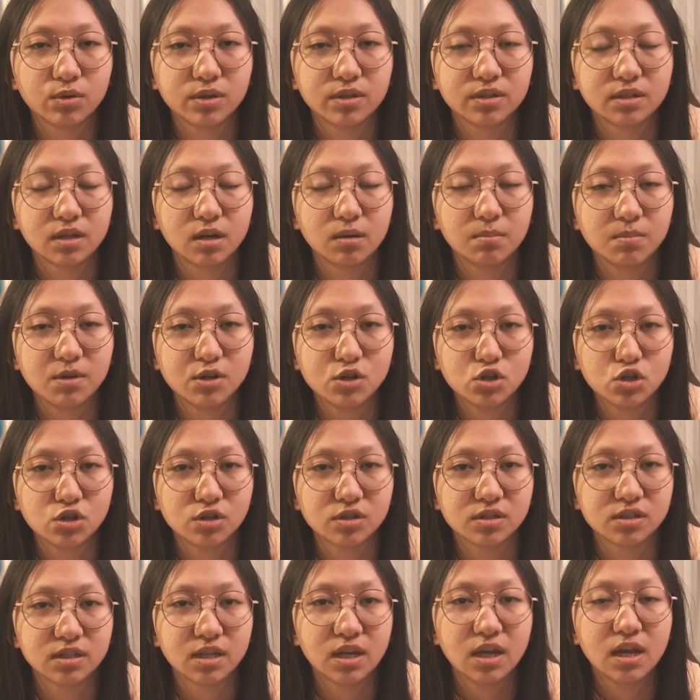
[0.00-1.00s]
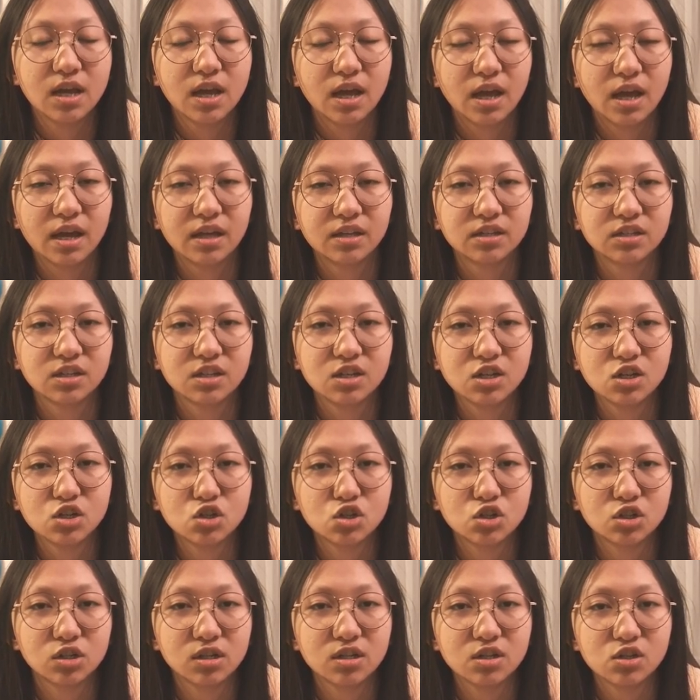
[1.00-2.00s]
with their missions, and
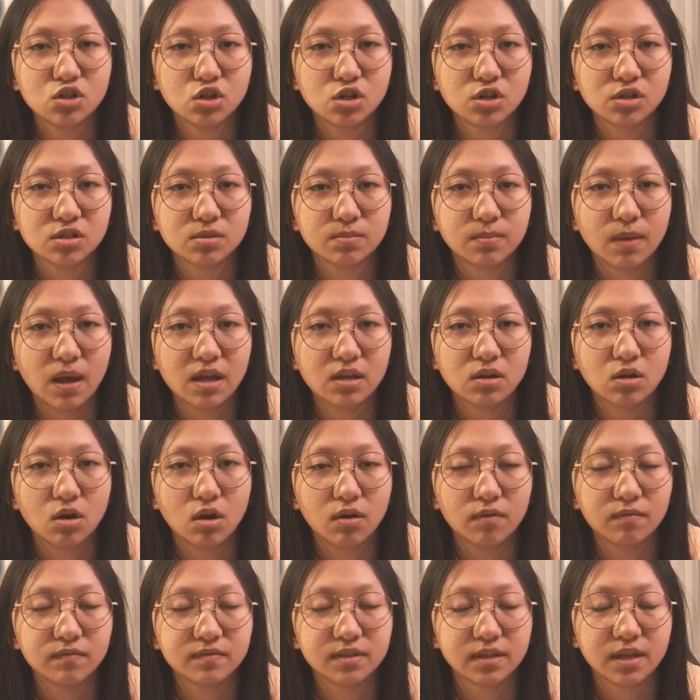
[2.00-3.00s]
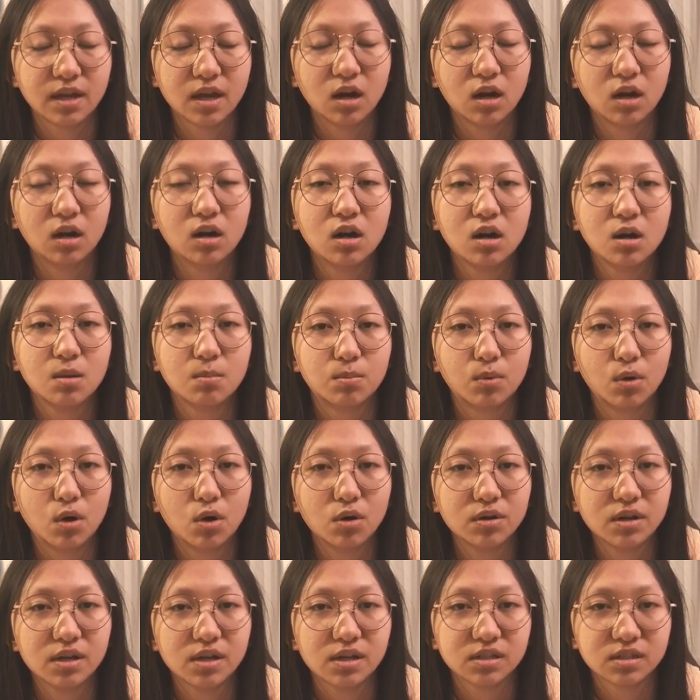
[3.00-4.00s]
each delicious bite of their
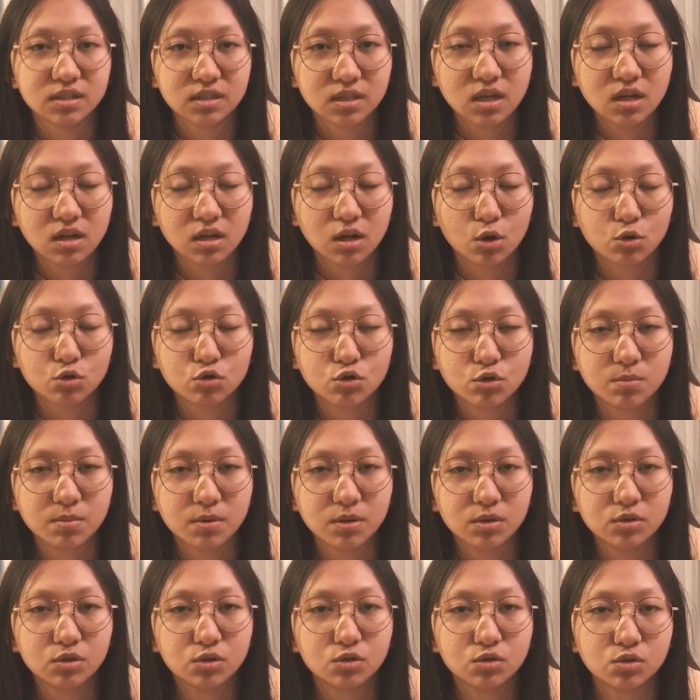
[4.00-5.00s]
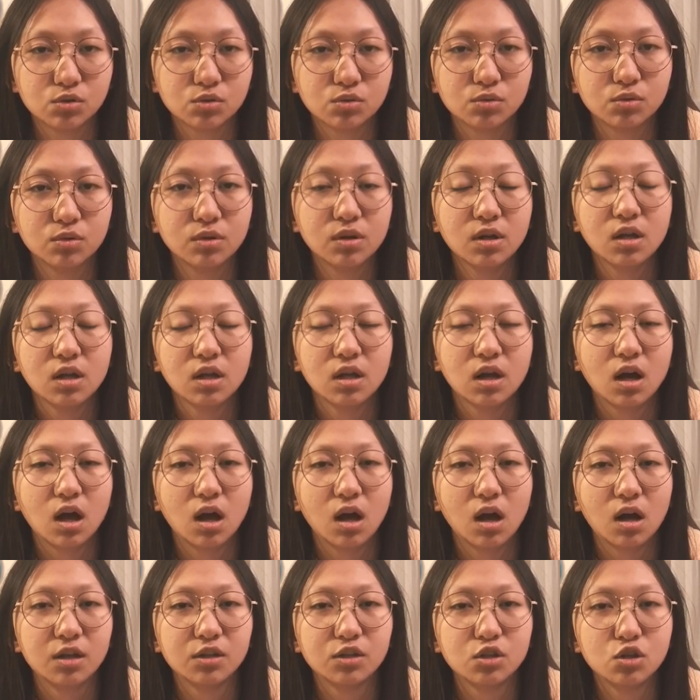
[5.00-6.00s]
brownies contributes to
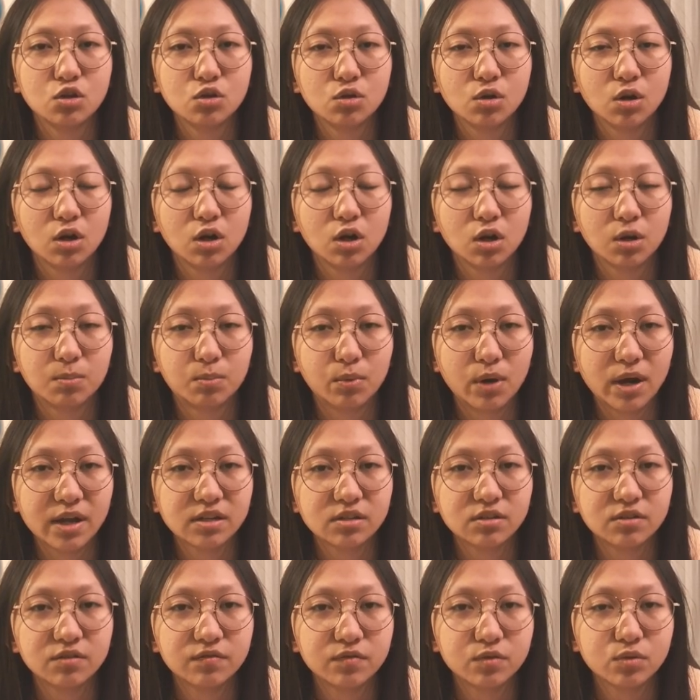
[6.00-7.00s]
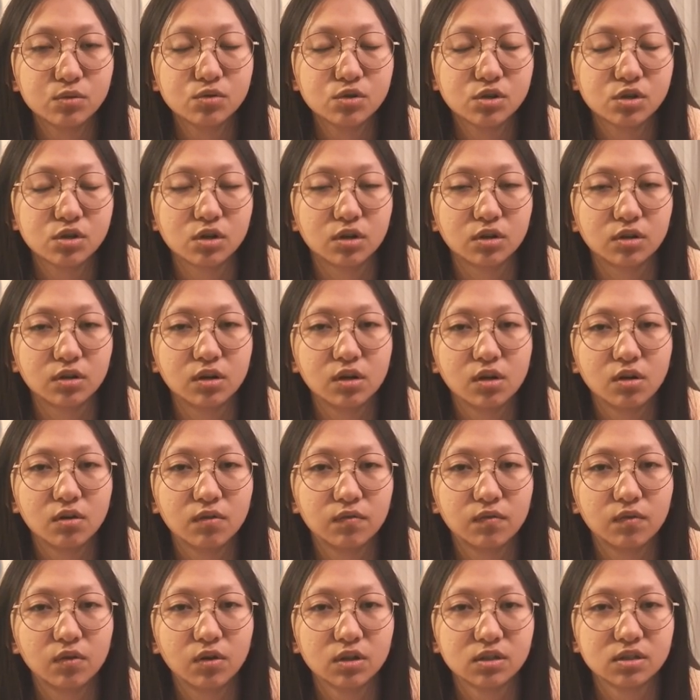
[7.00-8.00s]
a, new, a brighter future
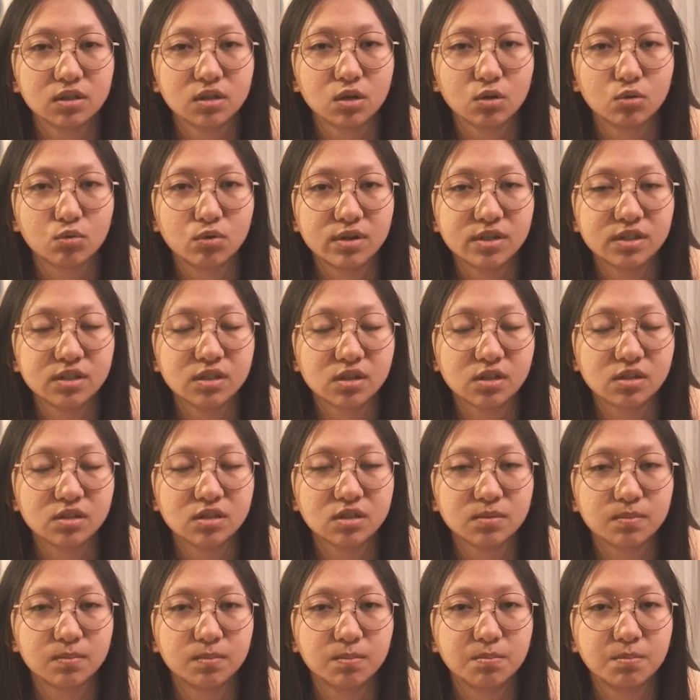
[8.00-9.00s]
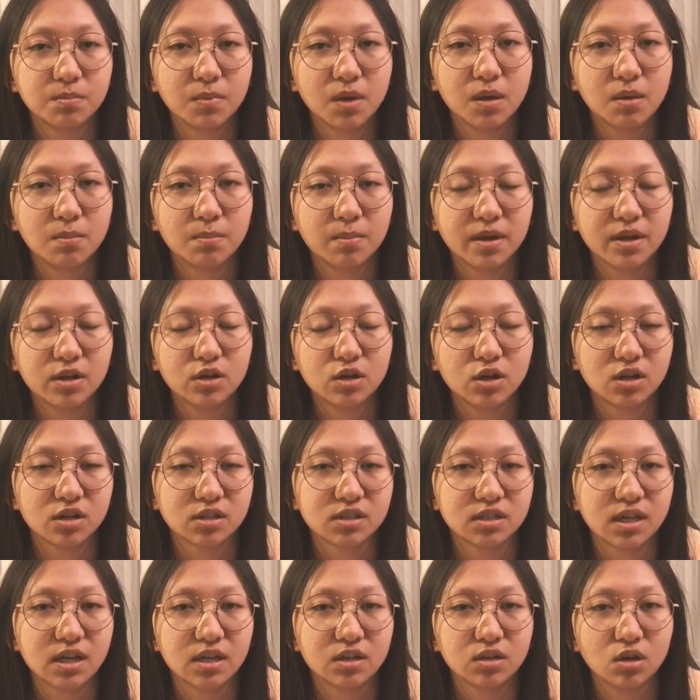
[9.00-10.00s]
for the Christians
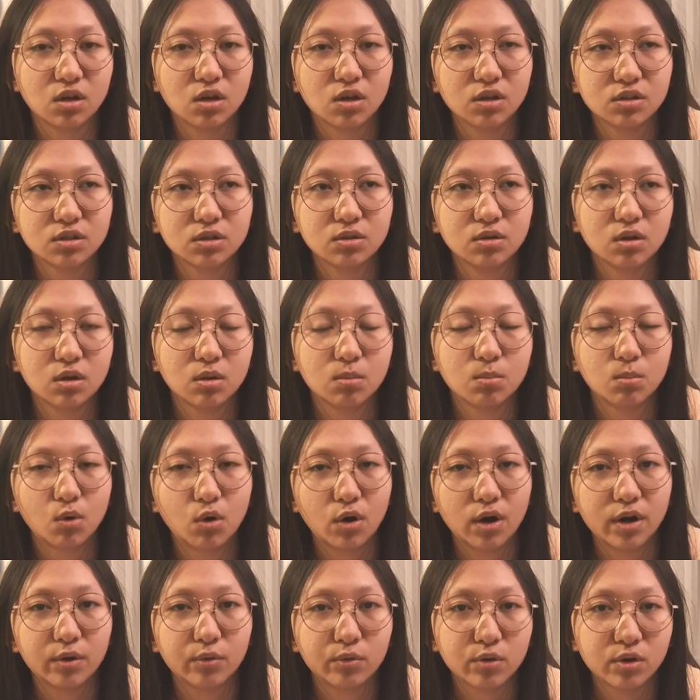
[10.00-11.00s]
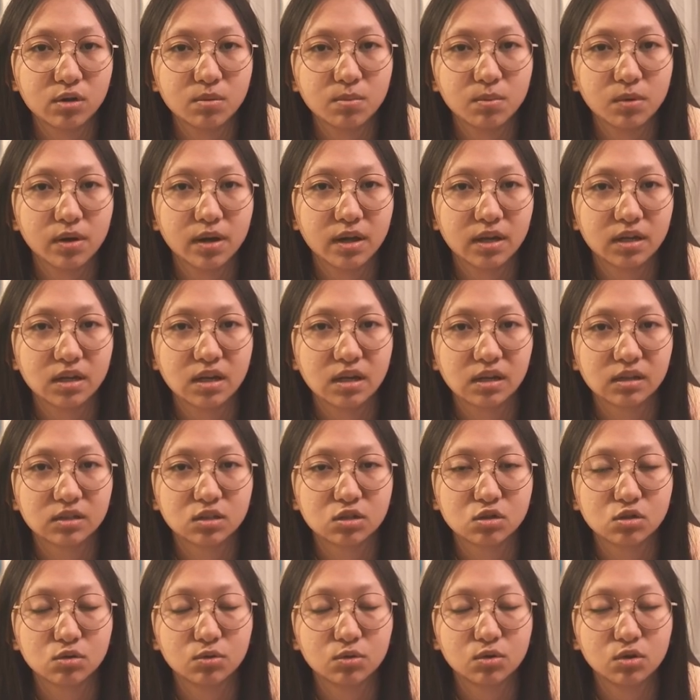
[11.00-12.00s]
bakers and also a more equitable and
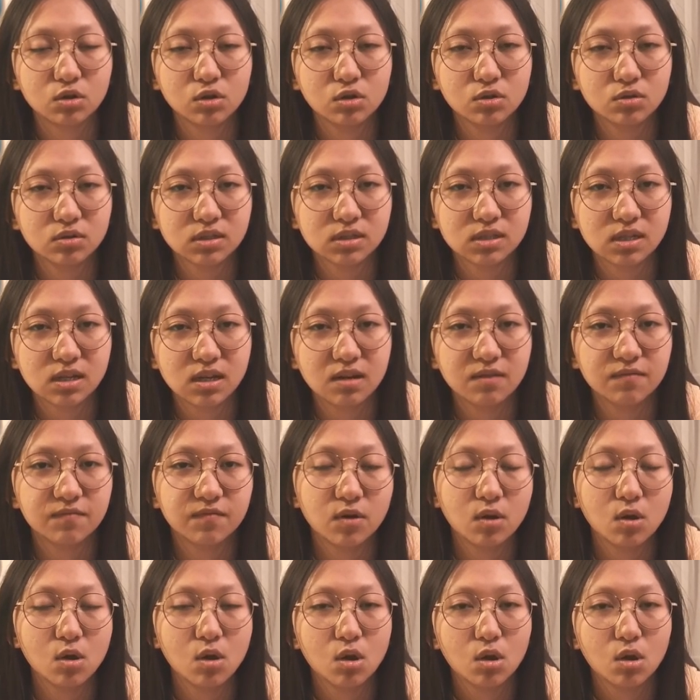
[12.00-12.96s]
exclusive